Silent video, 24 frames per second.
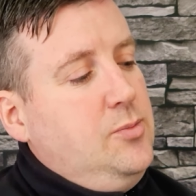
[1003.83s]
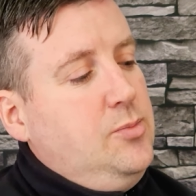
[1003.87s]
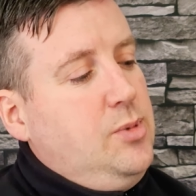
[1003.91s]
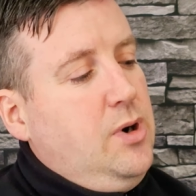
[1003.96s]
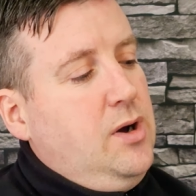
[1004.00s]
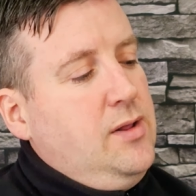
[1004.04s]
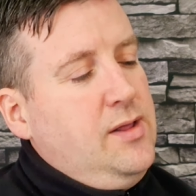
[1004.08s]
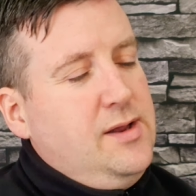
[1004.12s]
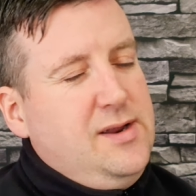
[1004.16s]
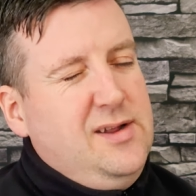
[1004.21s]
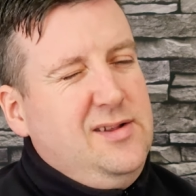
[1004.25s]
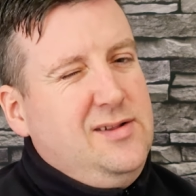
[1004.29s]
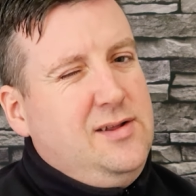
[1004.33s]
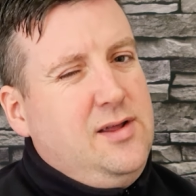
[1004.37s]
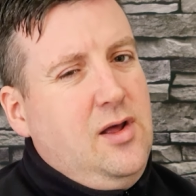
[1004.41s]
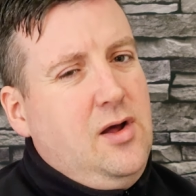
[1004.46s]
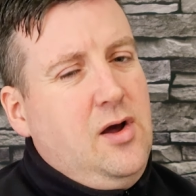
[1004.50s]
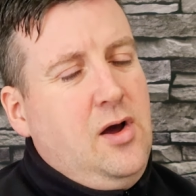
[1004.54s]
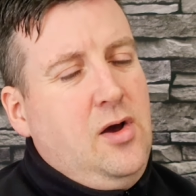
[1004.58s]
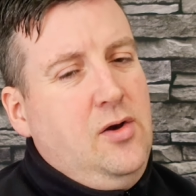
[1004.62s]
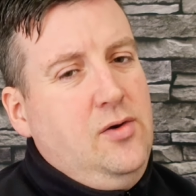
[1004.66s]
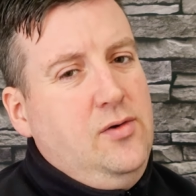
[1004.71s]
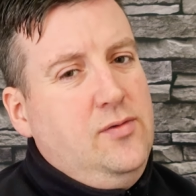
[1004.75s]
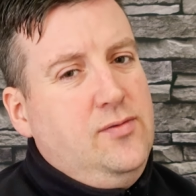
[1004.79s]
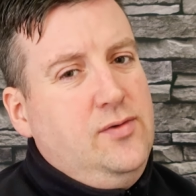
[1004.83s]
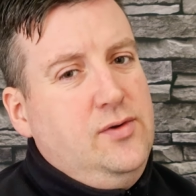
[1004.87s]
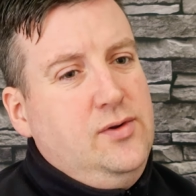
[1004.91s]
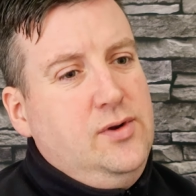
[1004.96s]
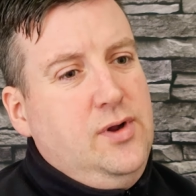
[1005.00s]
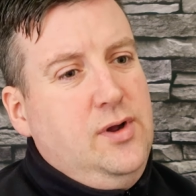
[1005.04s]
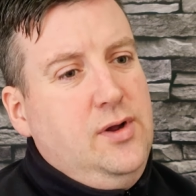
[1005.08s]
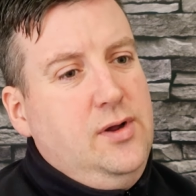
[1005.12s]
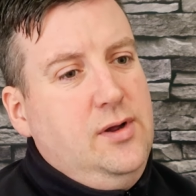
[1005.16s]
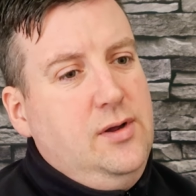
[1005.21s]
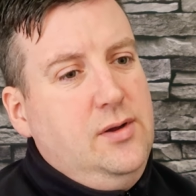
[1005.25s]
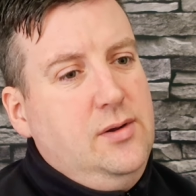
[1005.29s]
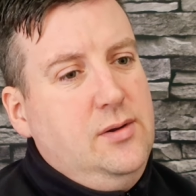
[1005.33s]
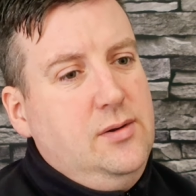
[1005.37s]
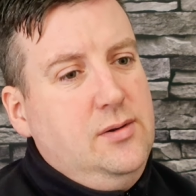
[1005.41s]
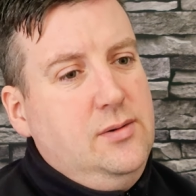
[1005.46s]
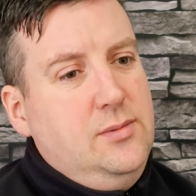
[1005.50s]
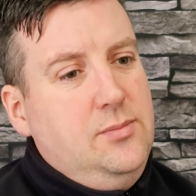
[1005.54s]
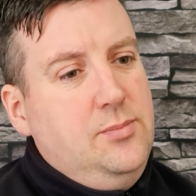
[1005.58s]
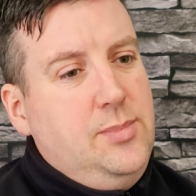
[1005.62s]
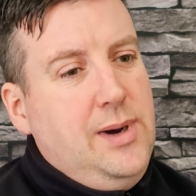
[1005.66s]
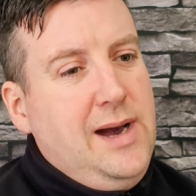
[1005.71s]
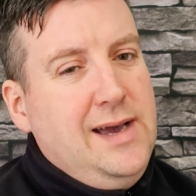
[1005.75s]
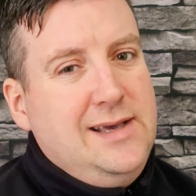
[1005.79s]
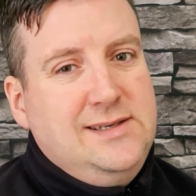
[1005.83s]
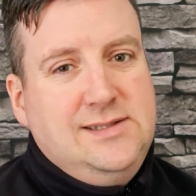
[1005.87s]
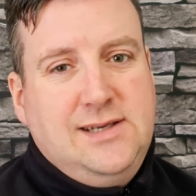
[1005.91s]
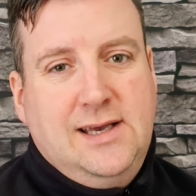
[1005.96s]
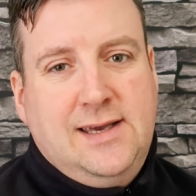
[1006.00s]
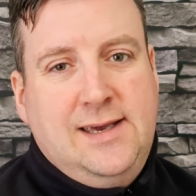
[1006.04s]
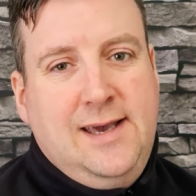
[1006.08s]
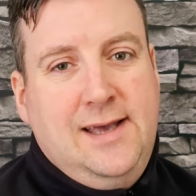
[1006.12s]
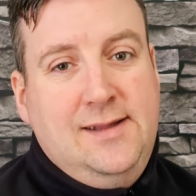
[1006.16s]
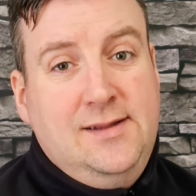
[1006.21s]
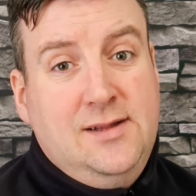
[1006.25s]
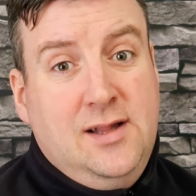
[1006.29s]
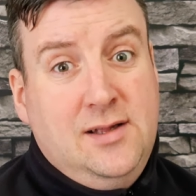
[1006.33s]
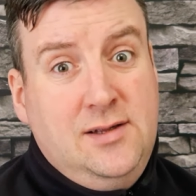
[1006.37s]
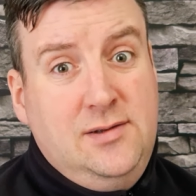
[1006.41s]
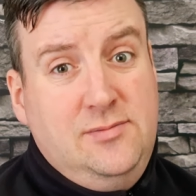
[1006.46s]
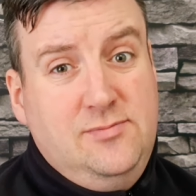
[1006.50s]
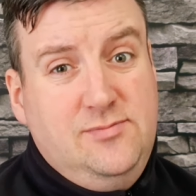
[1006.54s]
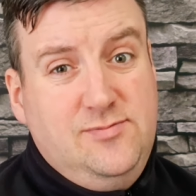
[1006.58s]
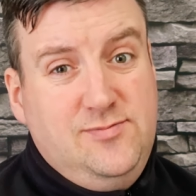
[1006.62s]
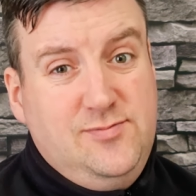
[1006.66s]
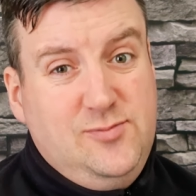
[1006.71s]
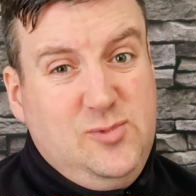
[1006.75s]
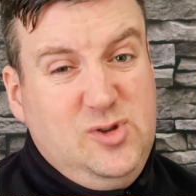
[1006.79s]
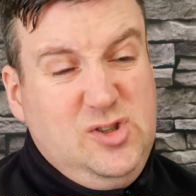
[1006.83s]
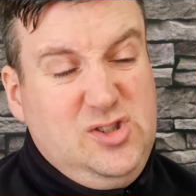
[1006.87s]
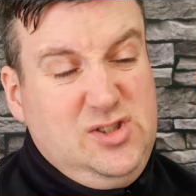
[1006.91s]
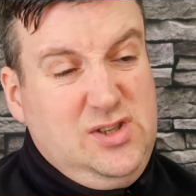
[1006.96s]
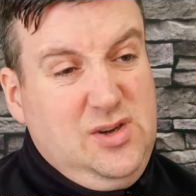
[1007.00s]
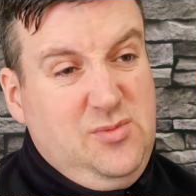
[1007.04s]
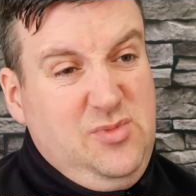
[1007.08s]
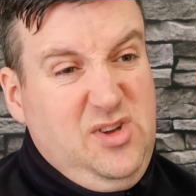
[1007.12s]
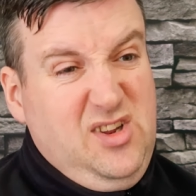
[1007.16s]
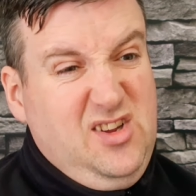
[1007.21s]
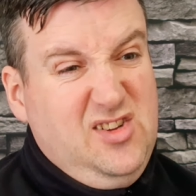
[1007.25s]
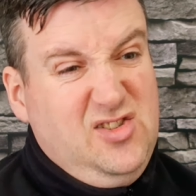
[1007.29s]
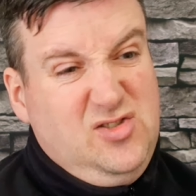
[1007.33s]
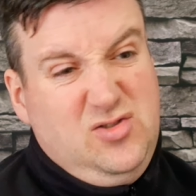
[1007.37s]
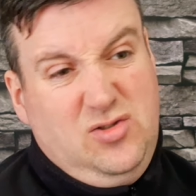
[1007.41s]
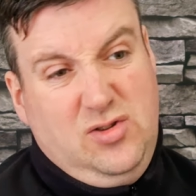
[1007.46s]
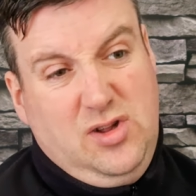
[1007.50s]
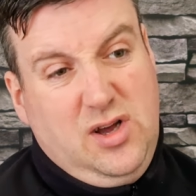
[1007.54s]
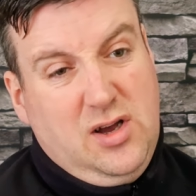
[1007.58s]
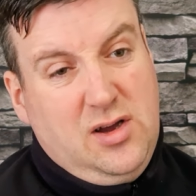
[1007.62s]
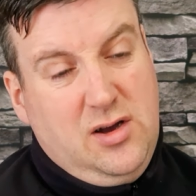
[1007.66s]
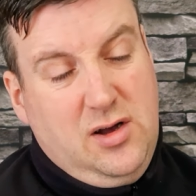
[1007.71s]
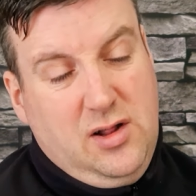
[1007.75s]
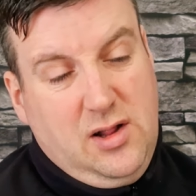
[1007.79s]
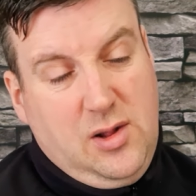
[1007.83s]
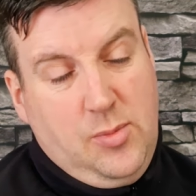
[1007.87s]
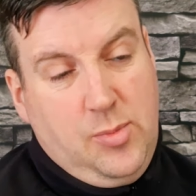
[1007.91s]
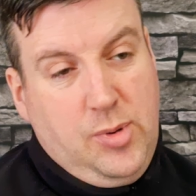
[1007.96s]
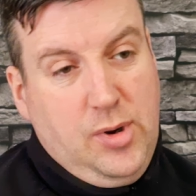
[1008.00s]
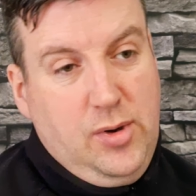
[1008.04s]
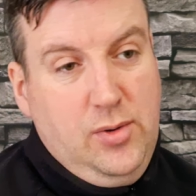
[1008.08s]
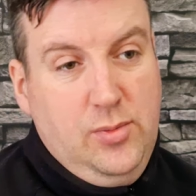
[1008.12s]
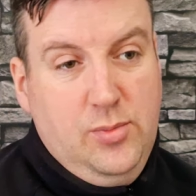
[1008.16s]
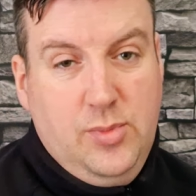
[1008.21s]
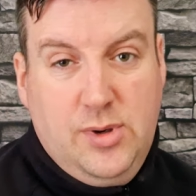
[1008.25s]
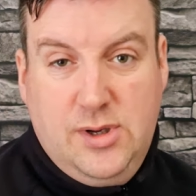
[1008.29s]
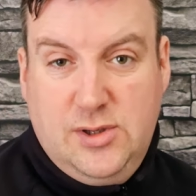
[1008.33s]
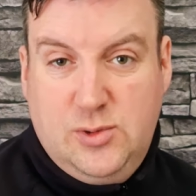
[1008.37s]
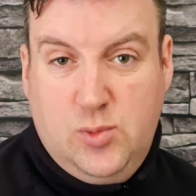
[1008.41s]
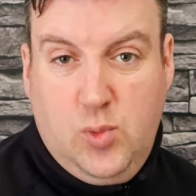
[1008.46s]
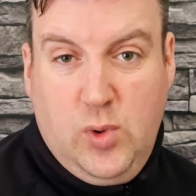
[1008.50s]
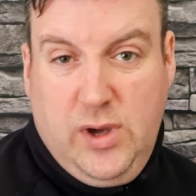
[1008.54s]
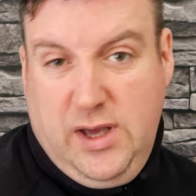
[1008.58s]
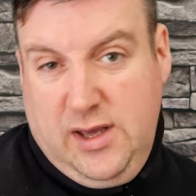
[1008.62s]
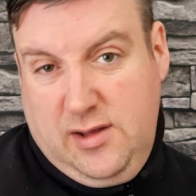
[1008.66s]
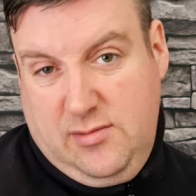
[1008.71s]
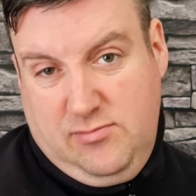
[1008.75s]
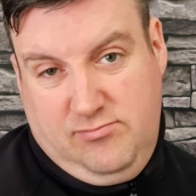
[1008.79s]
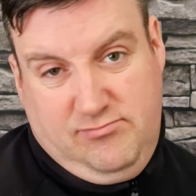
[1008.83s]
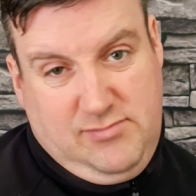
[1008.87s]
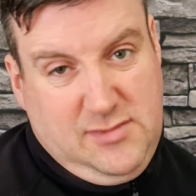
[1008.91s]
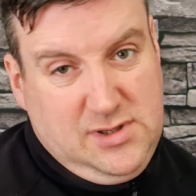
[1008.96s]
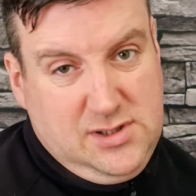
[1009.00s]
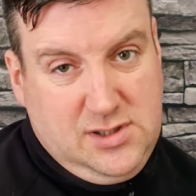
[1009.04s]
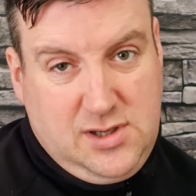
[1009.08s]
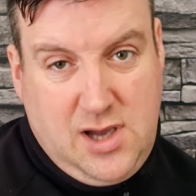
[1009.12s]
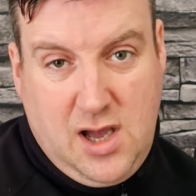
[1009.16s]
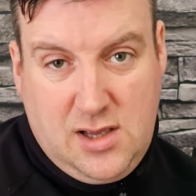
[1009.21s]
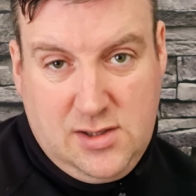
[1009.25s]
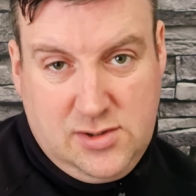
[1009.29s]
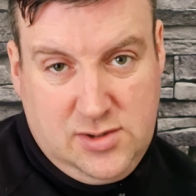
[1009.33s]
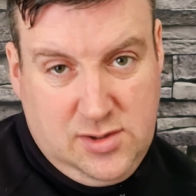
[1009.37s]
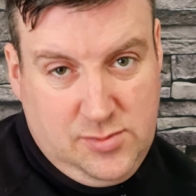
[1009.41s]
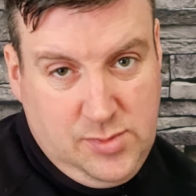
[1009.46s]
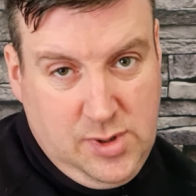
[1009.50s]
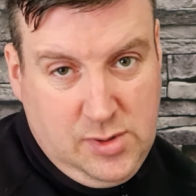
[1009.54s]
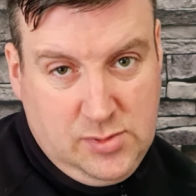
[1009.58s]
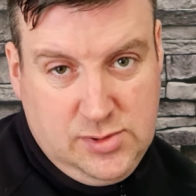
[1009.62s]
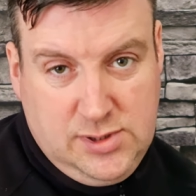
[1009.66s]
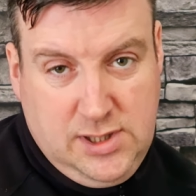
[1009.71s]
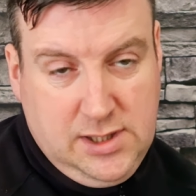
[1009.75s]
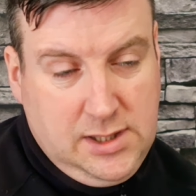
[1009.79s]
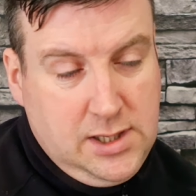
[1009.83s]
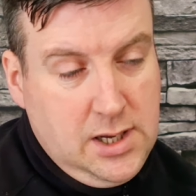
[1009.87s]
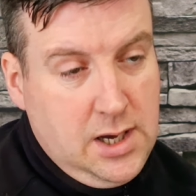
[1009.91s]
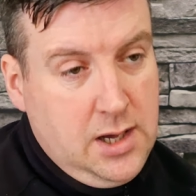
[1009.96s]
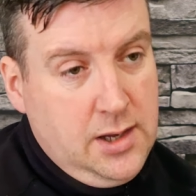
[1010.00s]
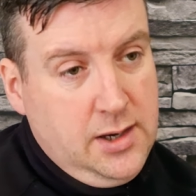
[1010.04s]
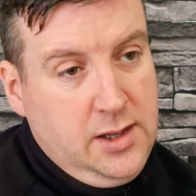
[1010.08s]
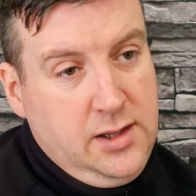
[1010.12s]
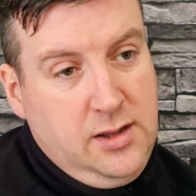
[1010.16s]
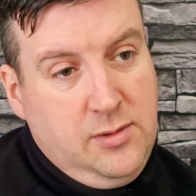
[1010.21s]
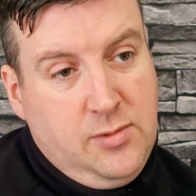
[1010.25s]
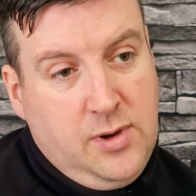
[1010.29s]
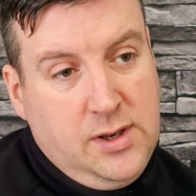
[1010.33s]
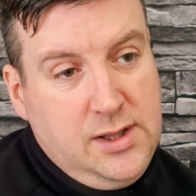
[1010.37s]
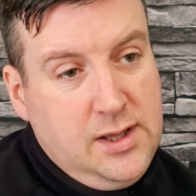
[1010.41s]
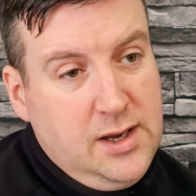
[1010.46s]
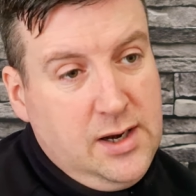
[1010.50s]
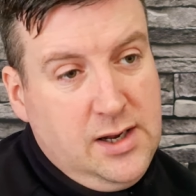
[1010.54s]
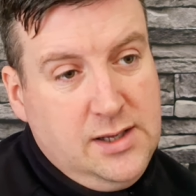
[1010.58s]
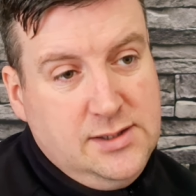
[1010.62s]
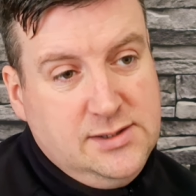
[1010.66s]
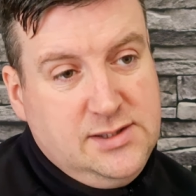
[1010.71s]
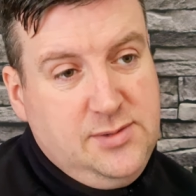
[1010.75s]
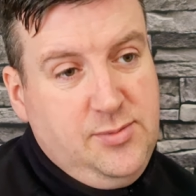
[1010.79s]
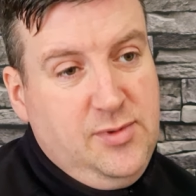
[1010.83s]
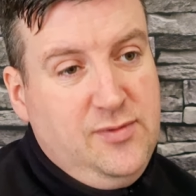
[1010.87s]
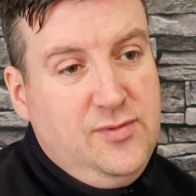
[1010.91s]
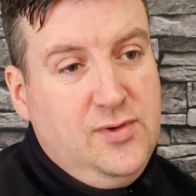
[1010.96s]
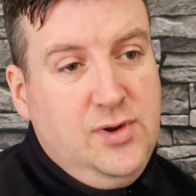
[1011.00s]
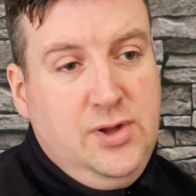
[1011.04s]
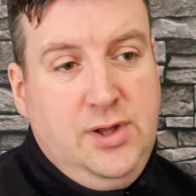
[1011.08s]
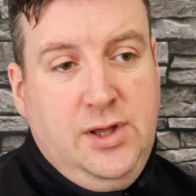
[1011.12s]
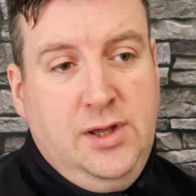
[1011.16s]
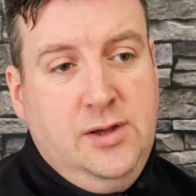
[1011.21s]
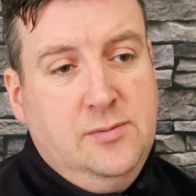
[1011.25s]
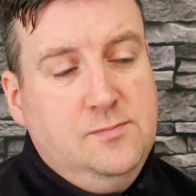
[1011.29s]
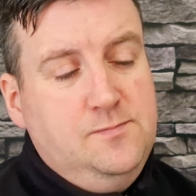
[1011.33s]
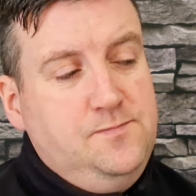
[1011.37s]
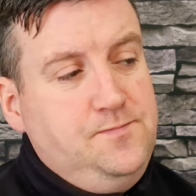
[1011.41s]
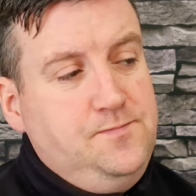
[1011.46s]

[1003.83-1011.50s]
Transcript: But other than having bags of kindling, which I mean it's only a couple of pound, but it's weight, it's something else to carry, you want your hands to be free.